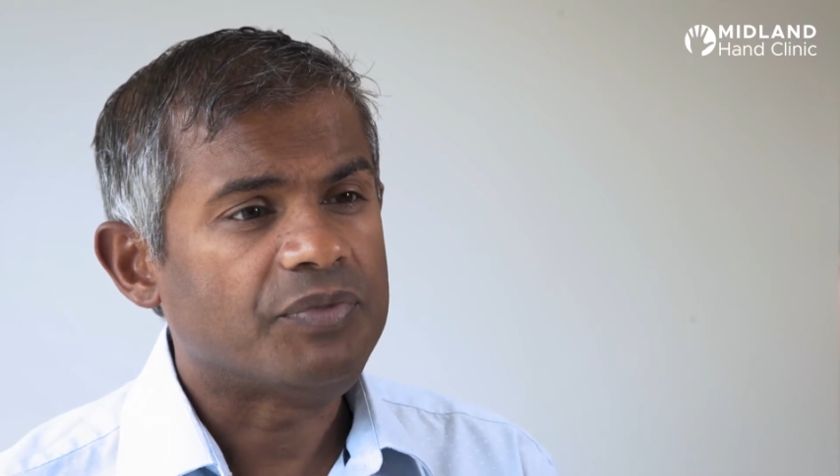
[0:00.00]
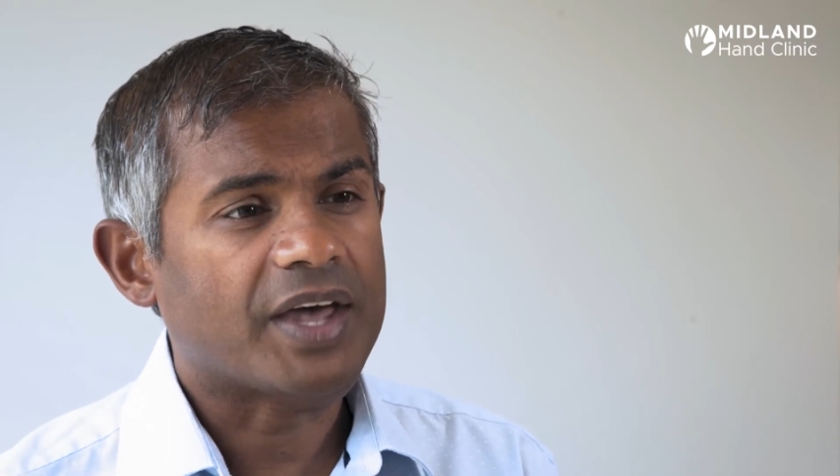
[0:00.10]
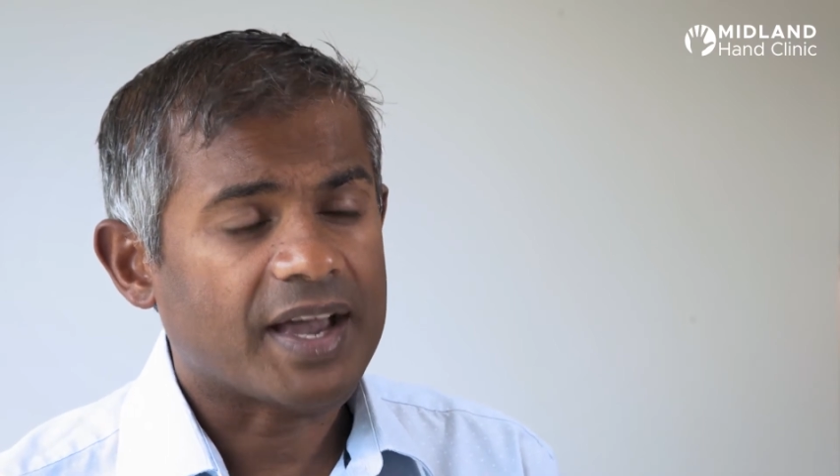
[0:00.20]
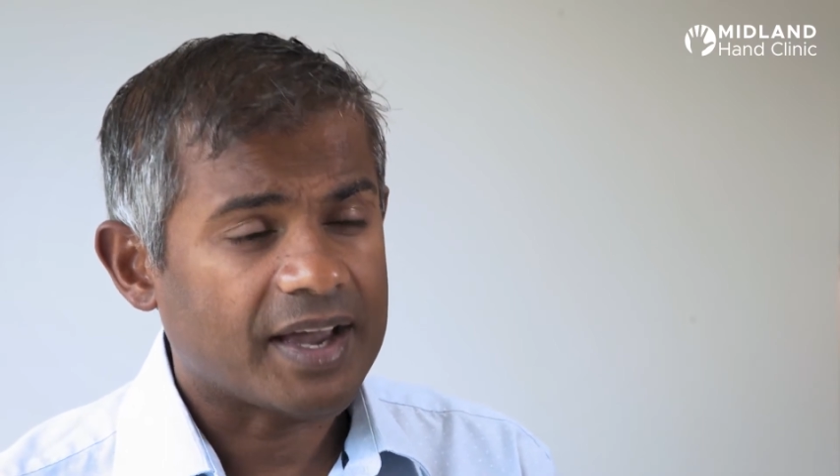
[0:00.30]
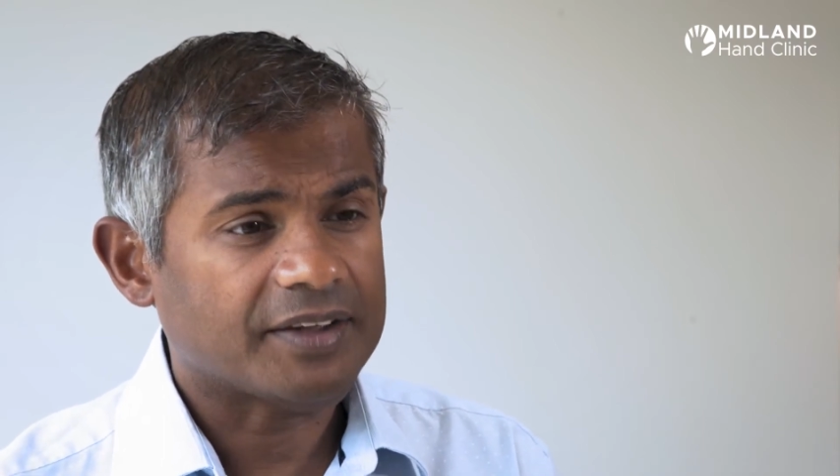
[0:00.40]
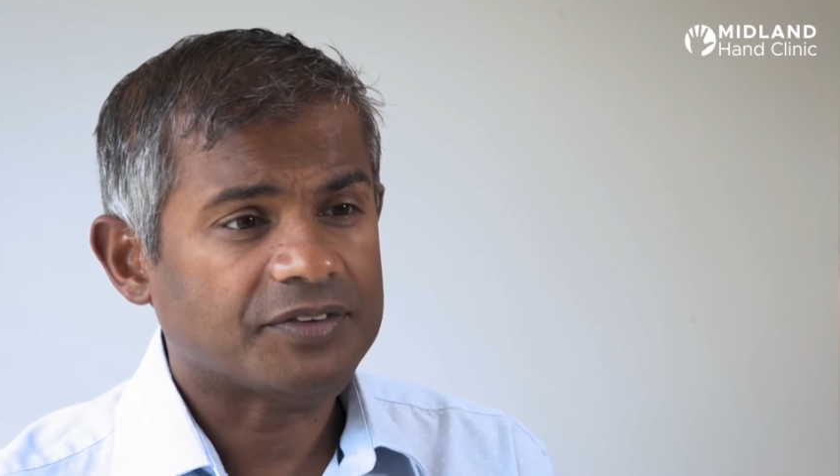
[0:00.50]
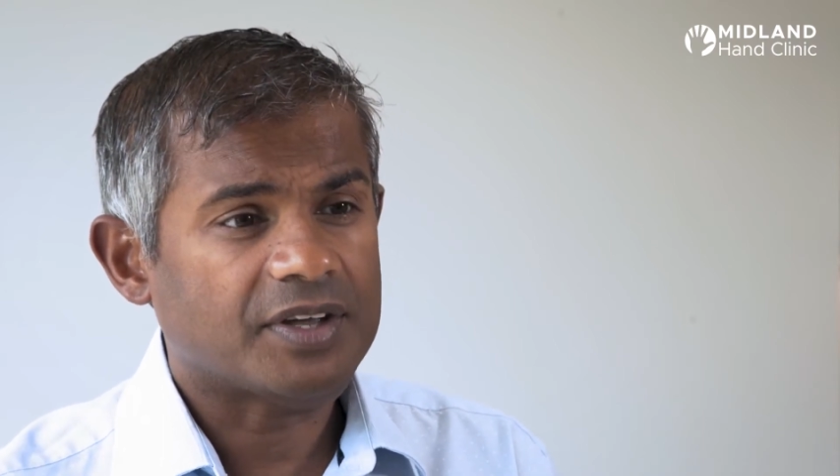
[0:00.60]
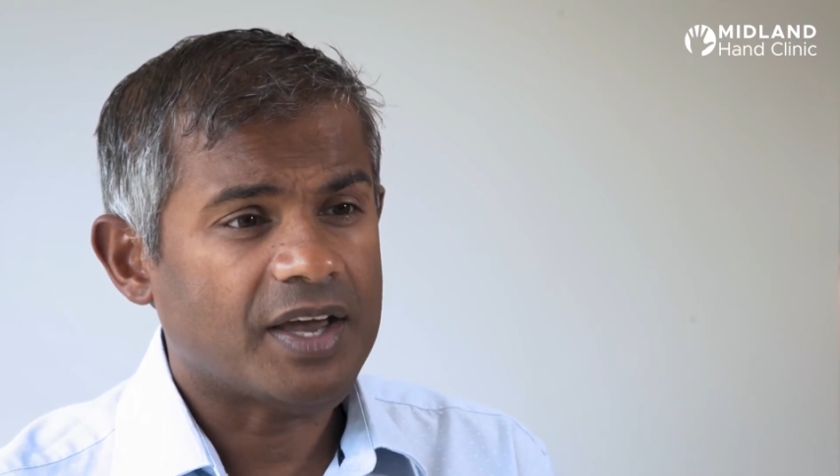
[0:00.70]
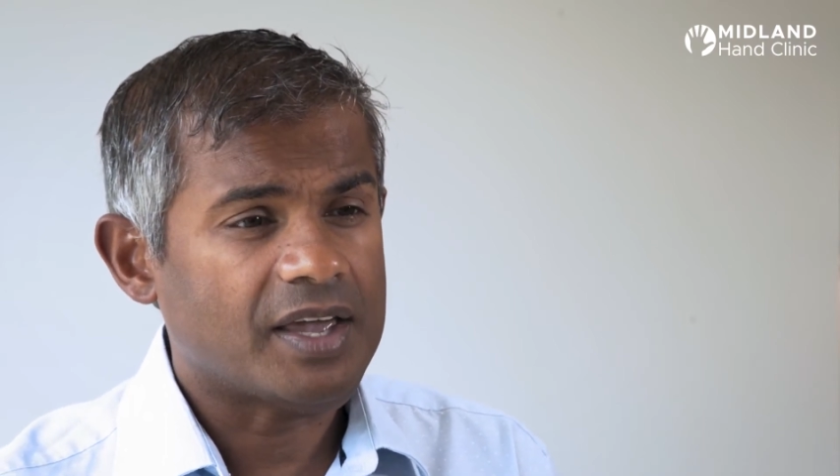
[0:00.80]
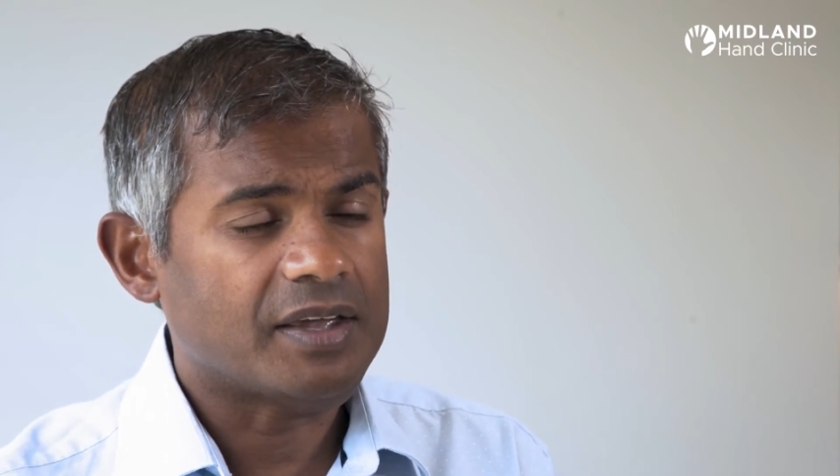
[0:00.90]
that
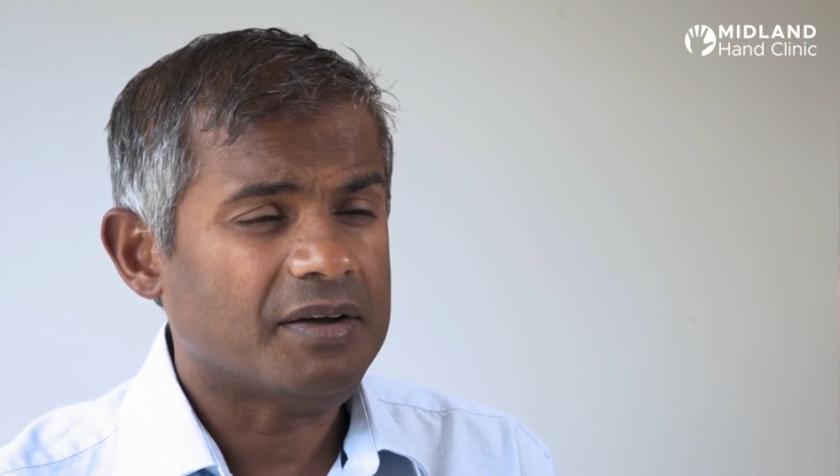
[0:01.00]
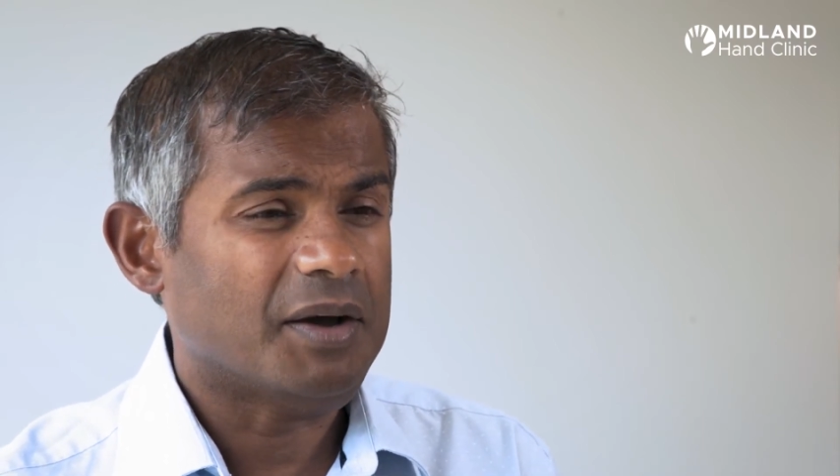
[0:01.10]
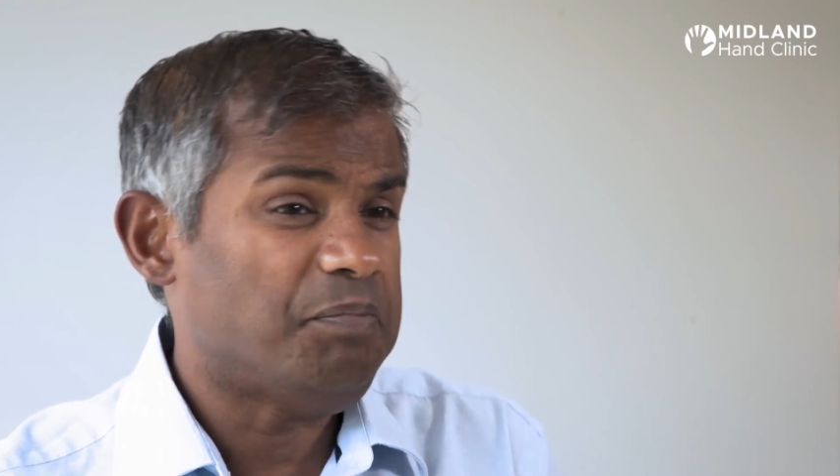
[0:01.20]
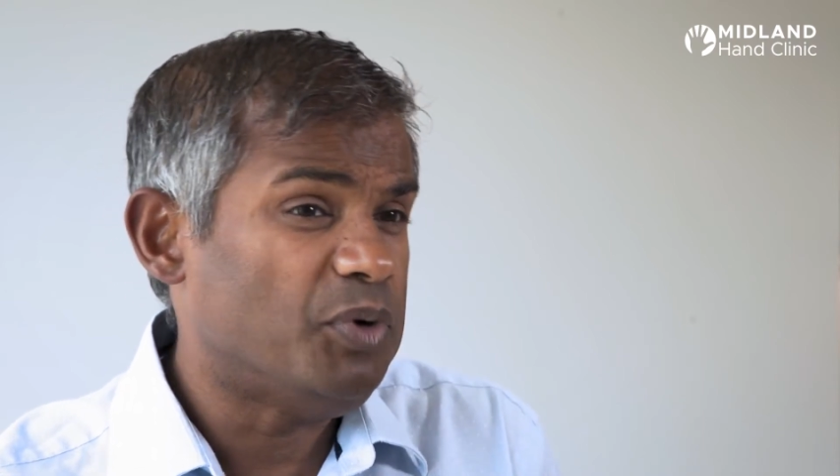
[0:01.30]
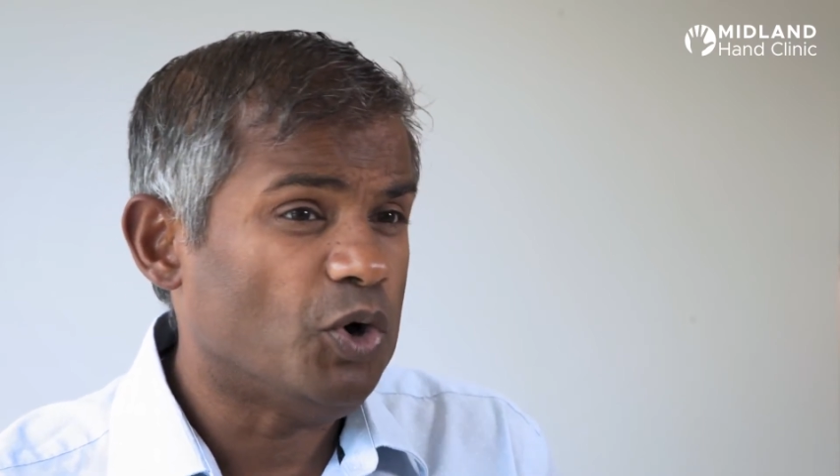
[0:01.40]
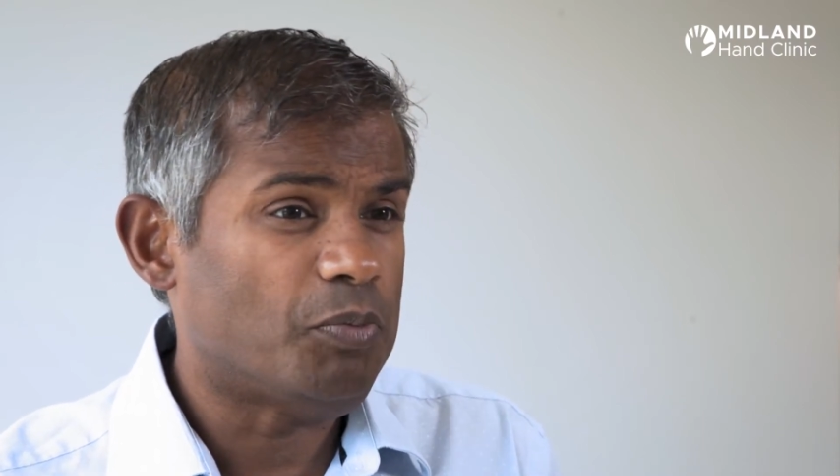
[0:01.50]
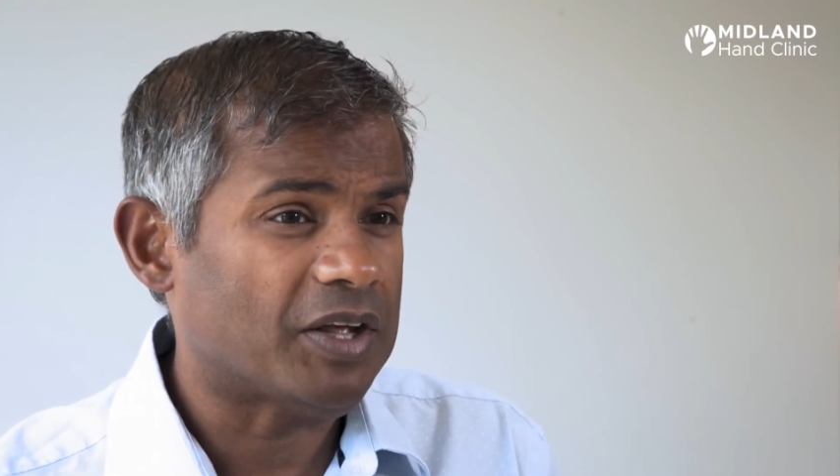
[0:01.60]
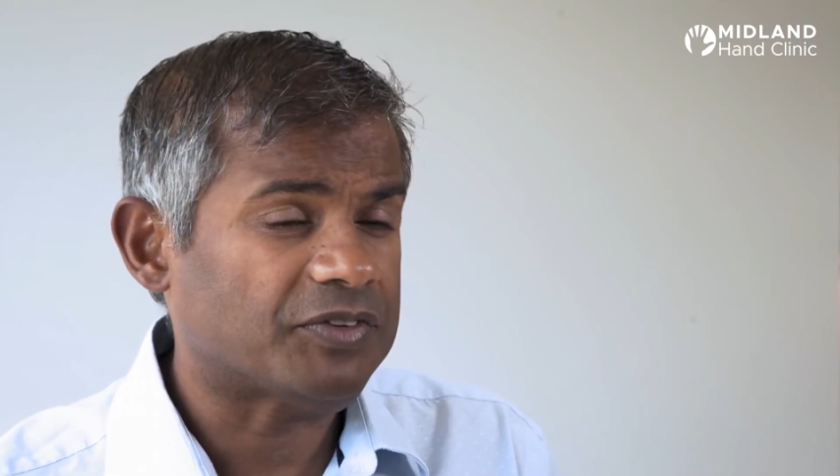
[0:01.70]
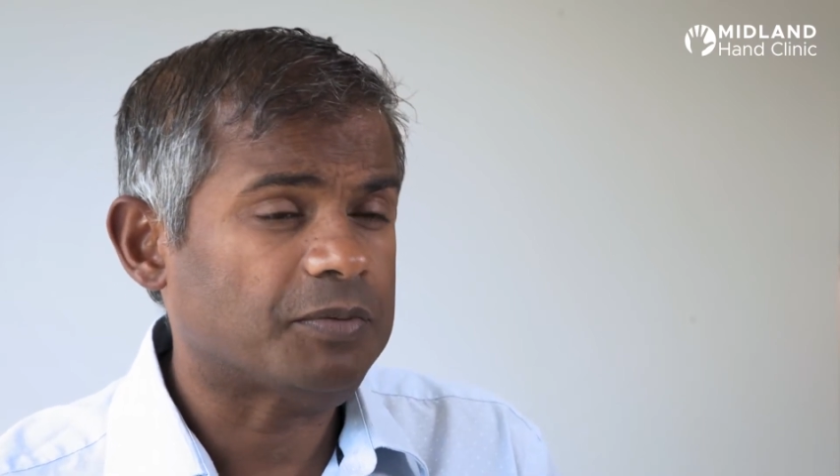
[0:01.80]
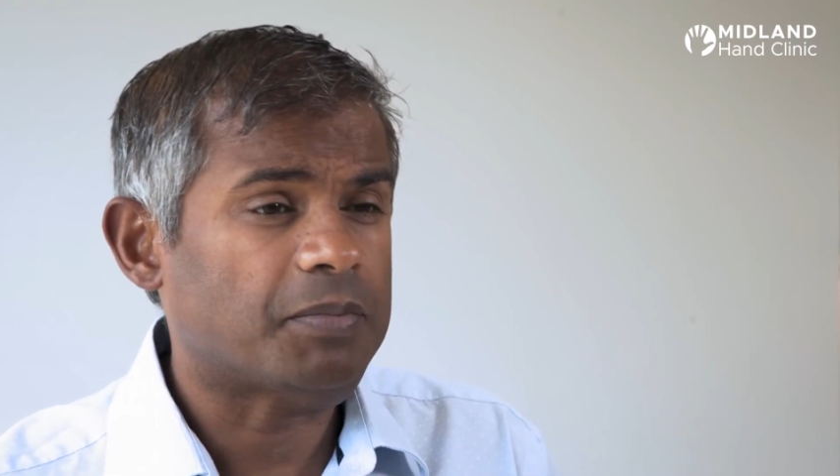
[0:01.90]
has a poor
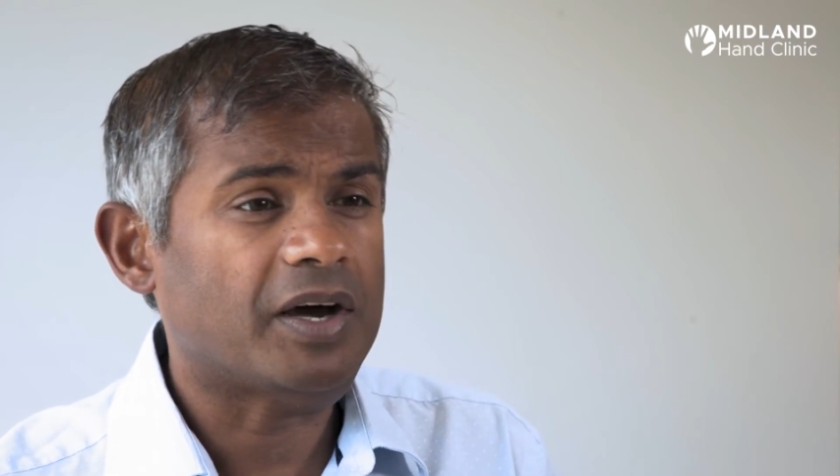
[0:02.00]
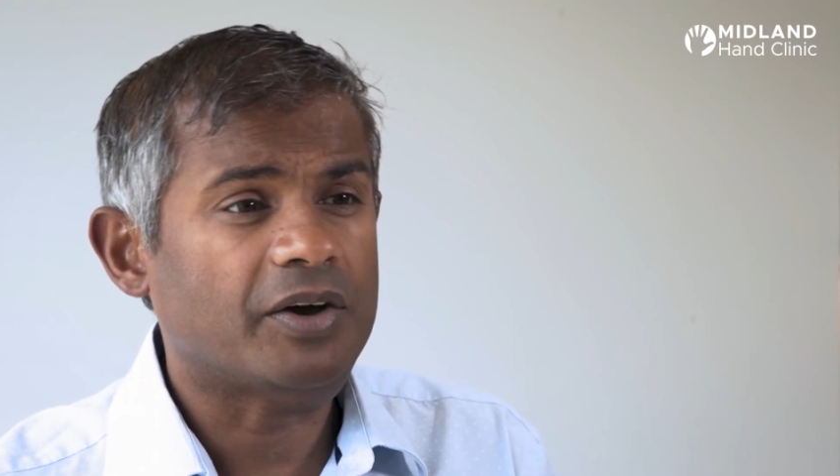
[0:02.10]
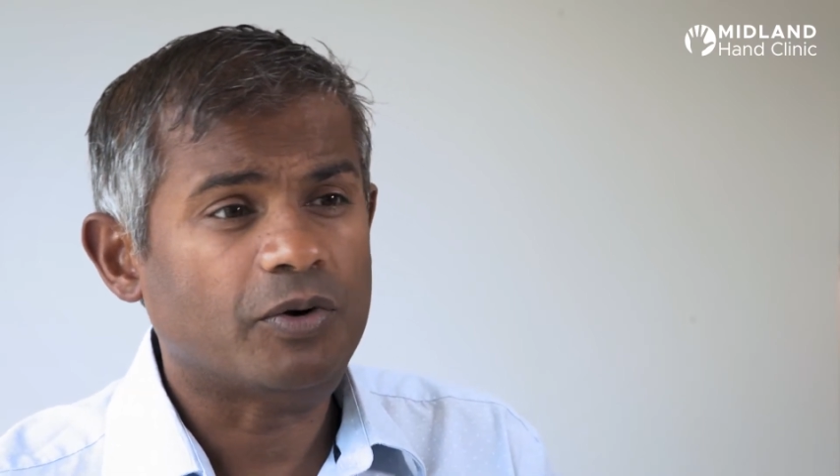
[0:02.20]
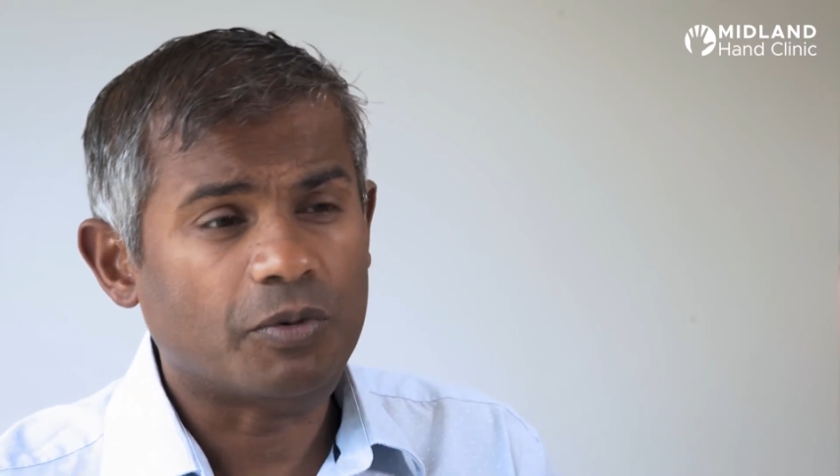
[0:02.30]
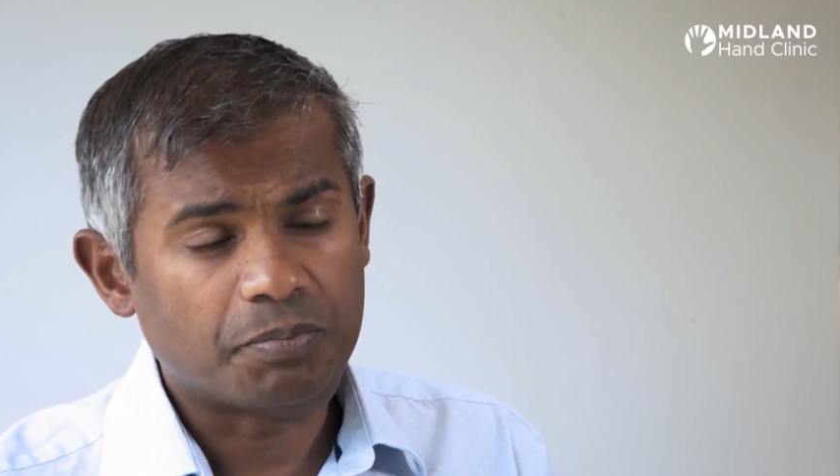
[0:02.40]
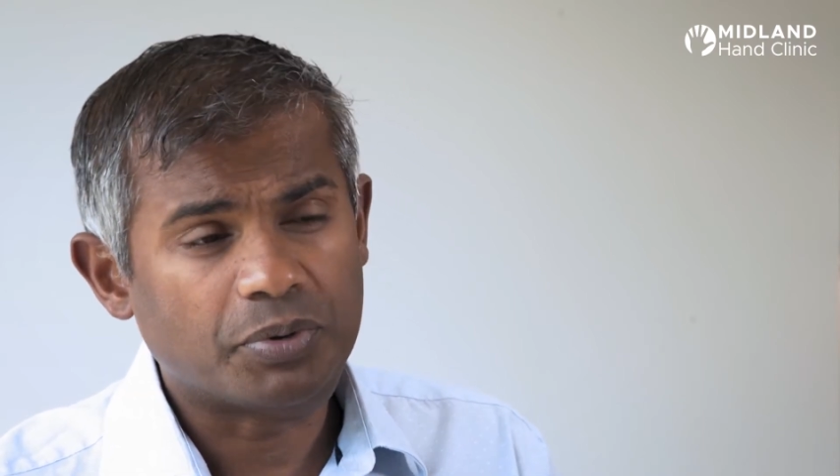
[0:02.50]
blood supply or a